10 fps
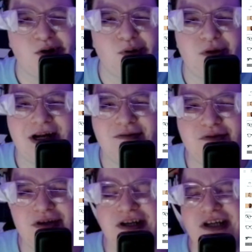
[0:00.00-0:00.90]
or
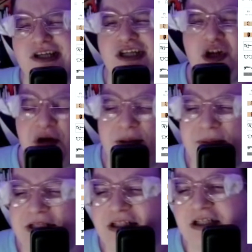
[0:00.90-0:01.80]
whatever. You know what I
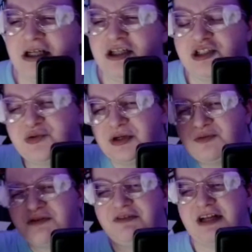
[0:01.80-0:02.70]
mean? Screen
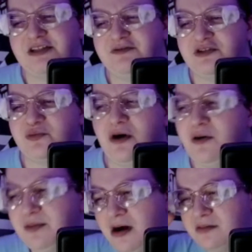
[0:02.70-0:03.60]
reflective as
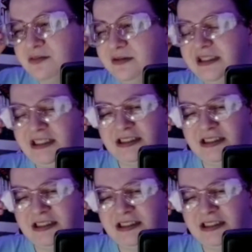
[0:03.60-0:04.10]
well, probably